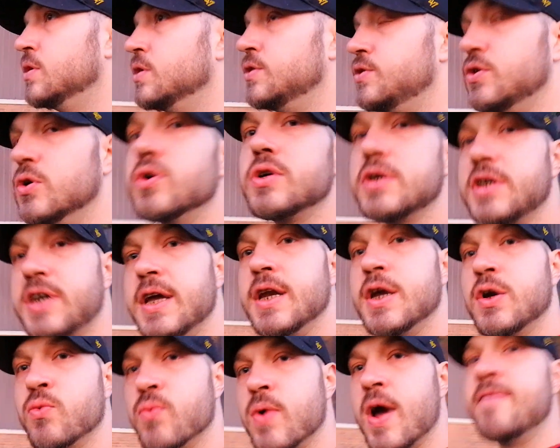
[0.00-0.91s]
You're
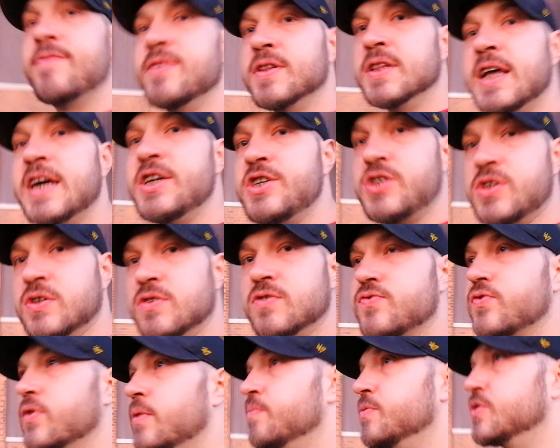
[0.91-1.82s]
getting revelations
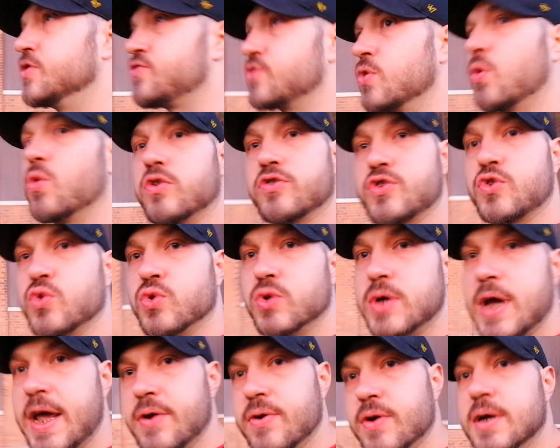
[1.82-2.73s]
from the source
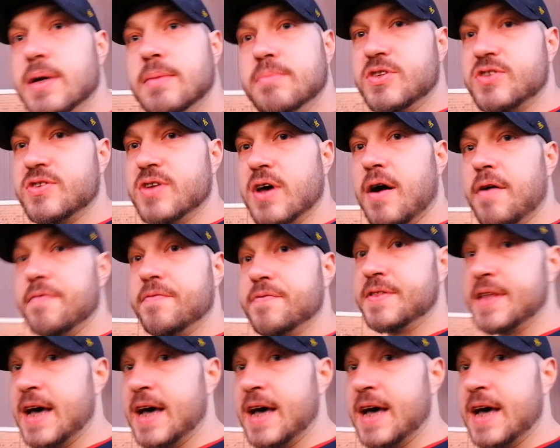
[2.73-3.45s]
creator himself.